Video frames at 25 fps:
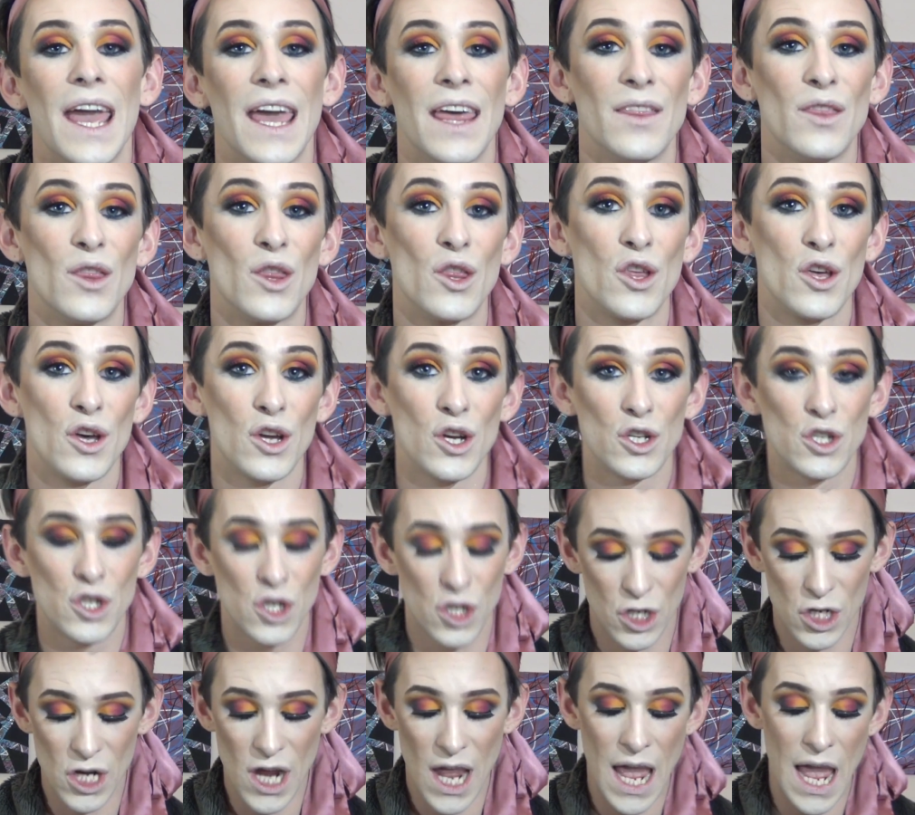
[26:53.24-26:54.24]
in the
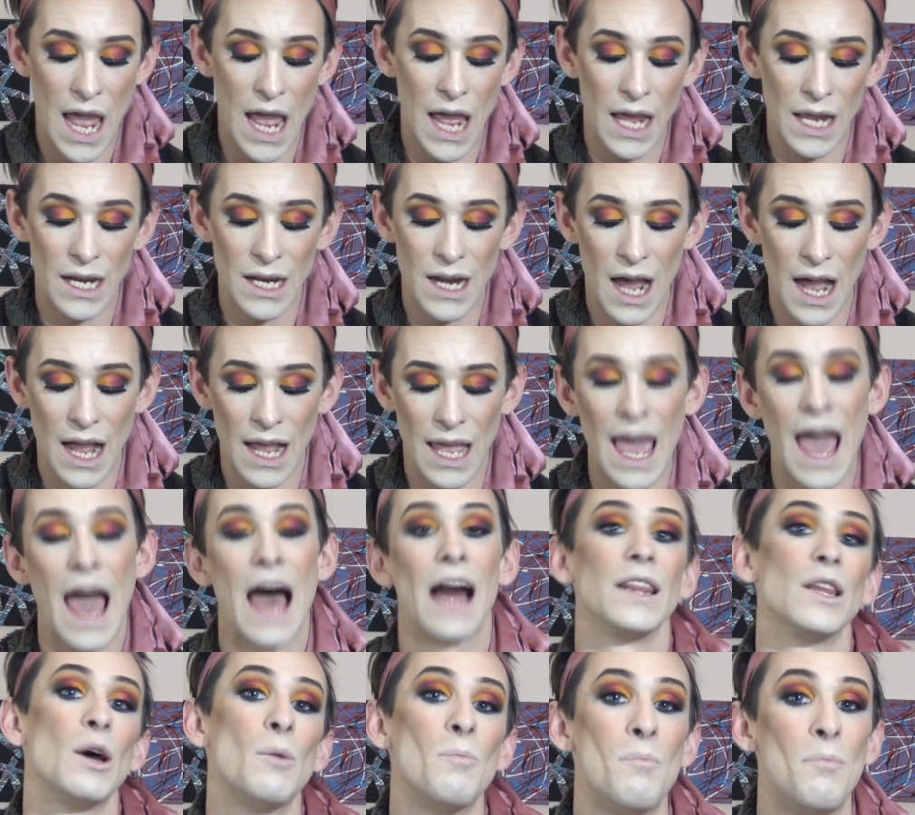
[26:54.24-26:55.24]
shade
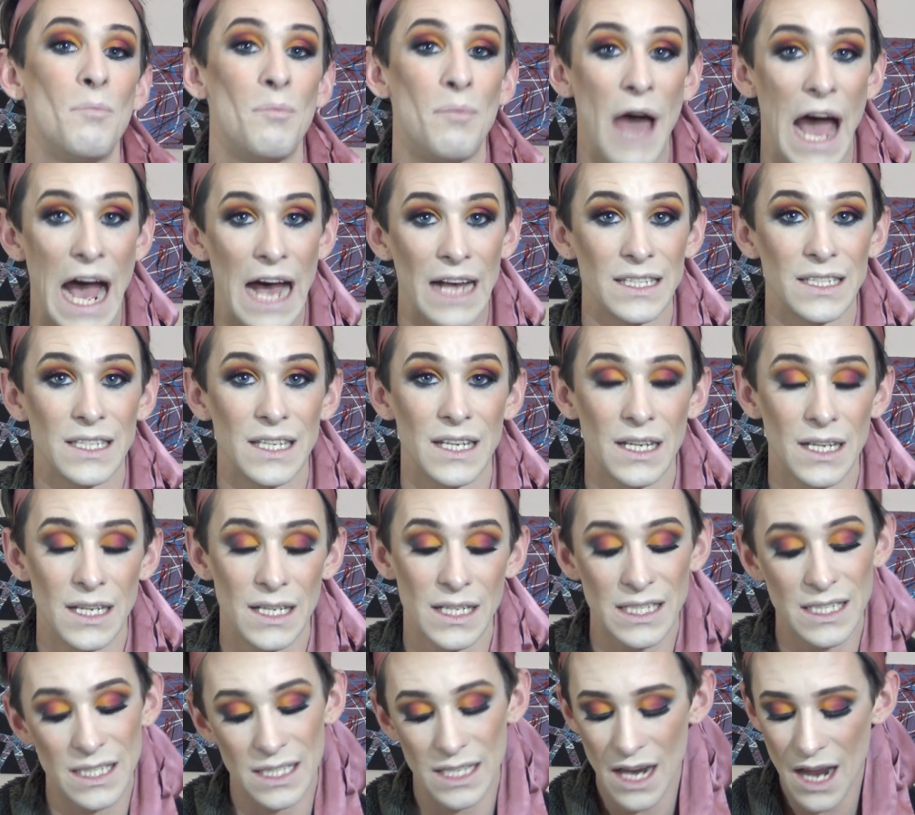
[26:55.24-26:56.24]

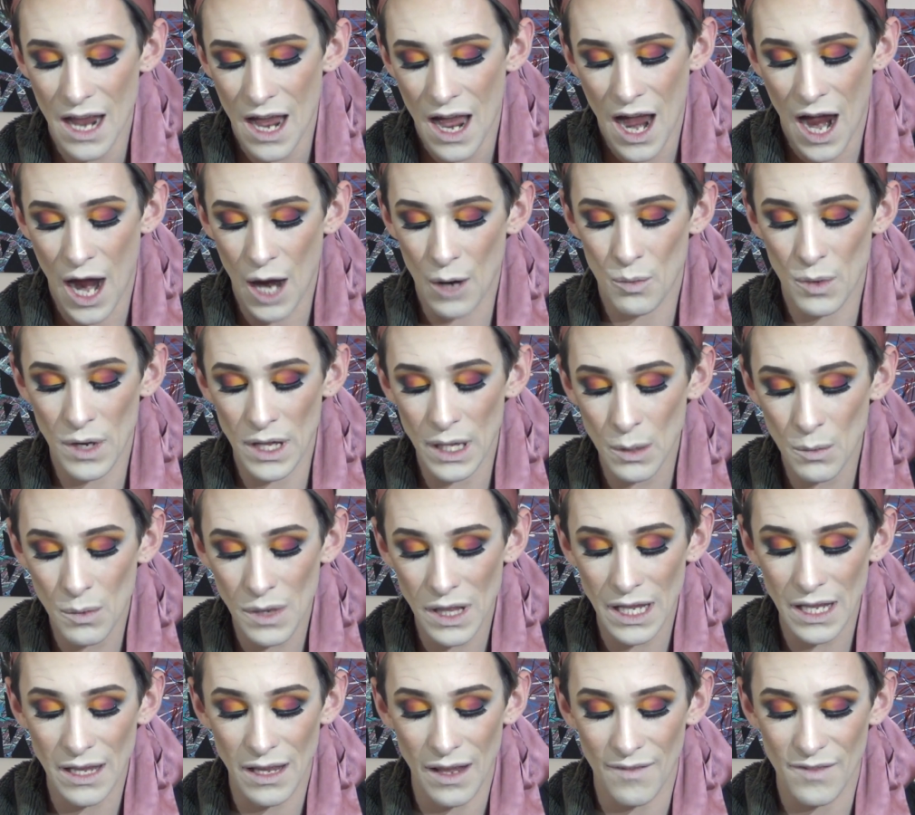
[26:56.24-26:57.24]
Calabasas. I really,
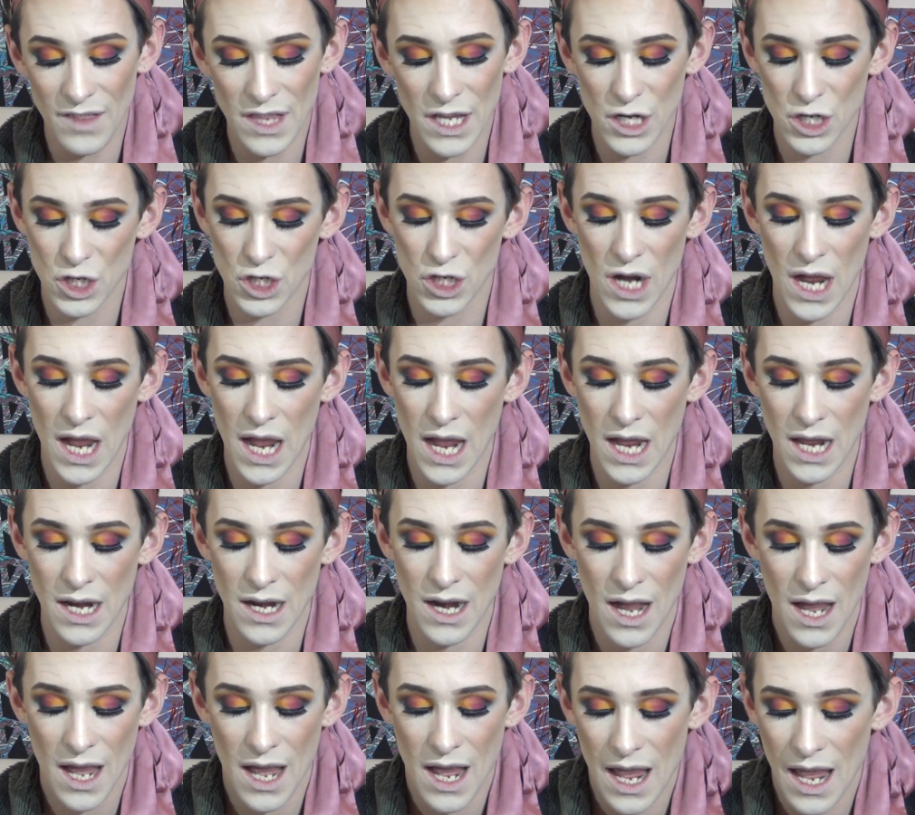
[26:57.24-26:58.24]
really love this
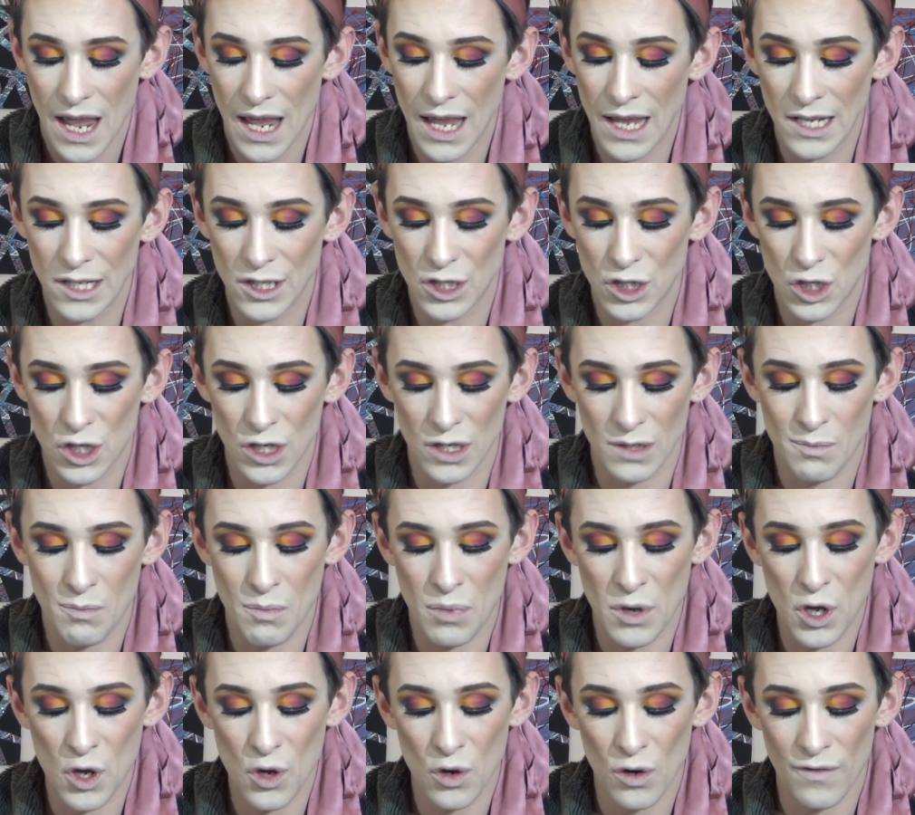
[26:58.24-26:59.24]
shade. It's
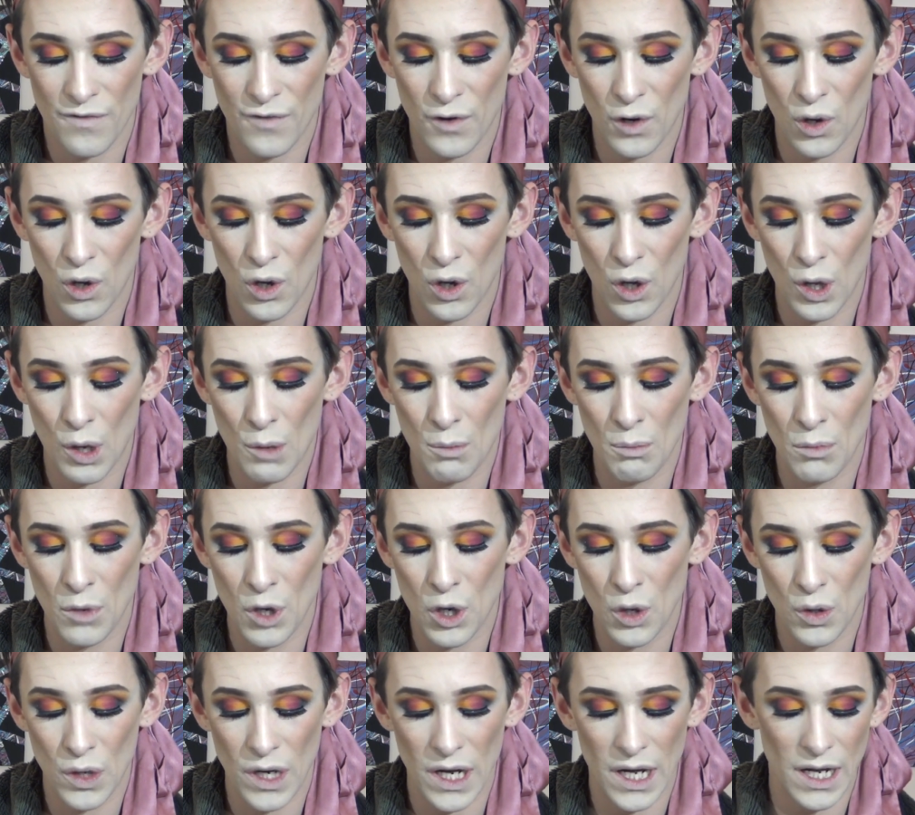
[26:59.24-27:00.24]
just beautiful,
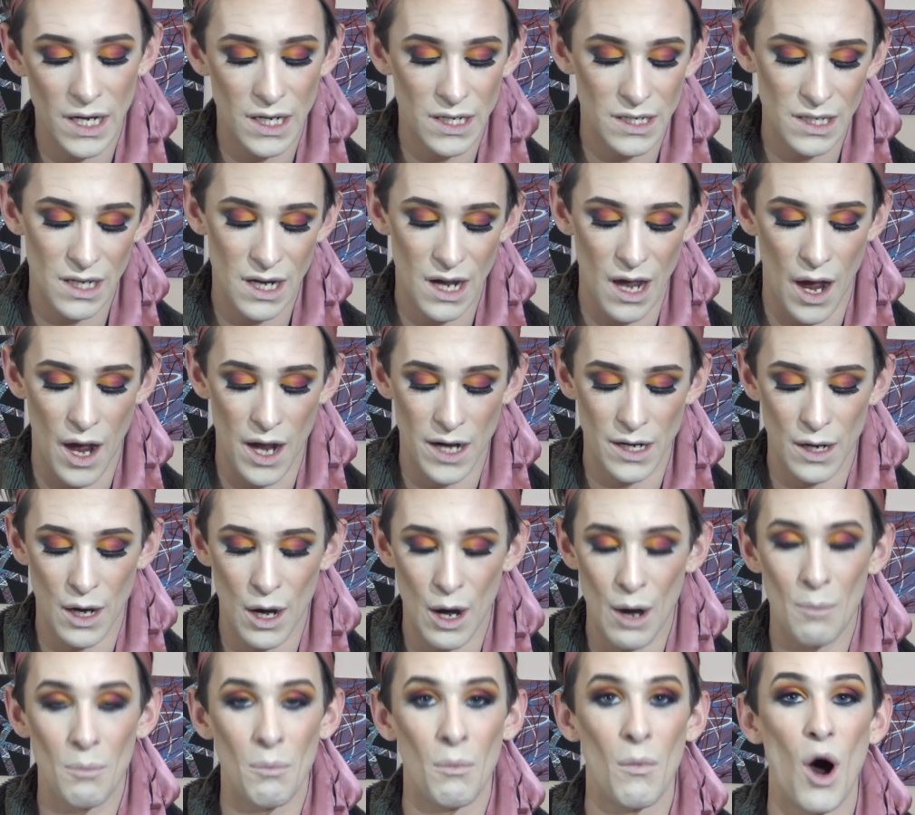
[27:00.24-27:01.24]
muted, kind
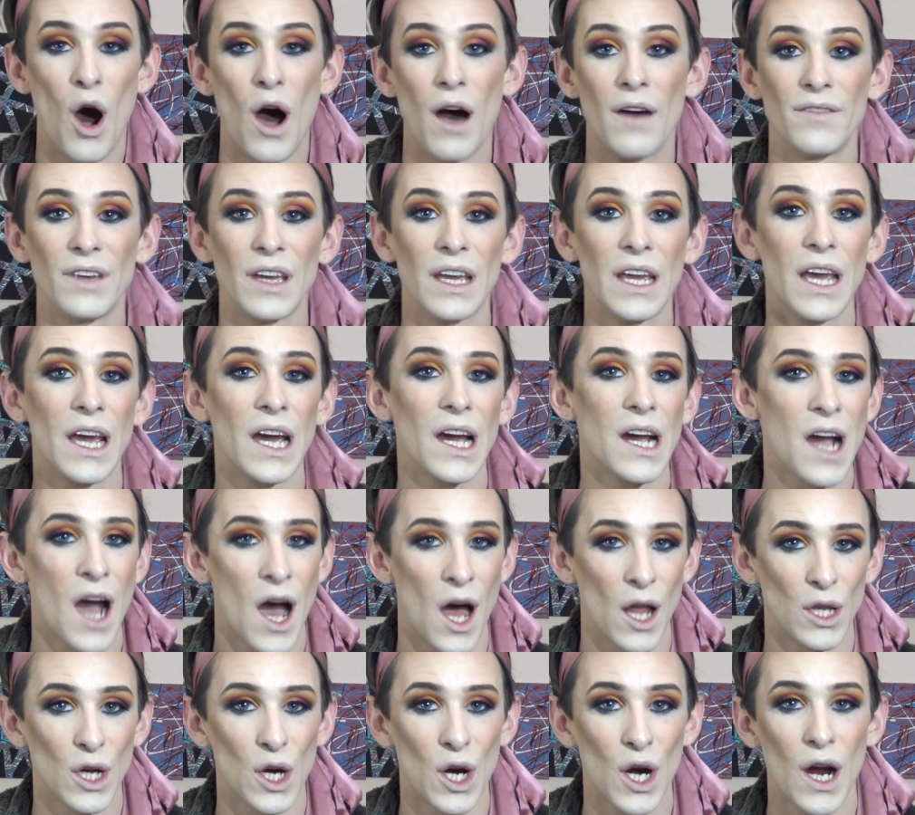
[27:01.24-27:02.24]
of mauvey
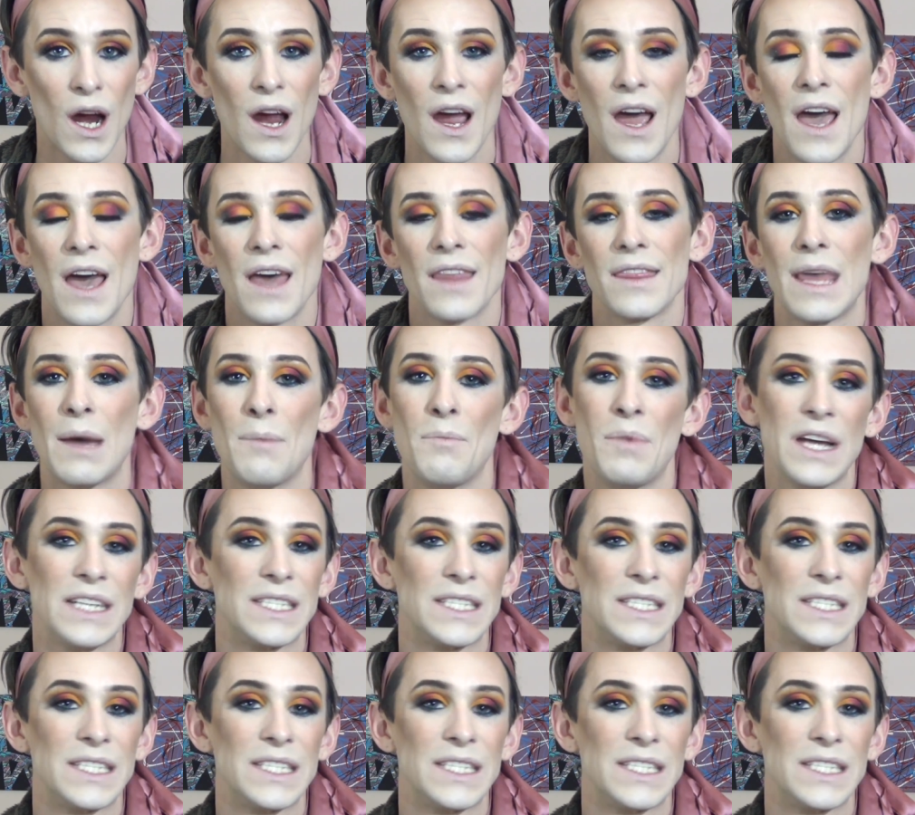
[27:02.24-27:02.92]
color that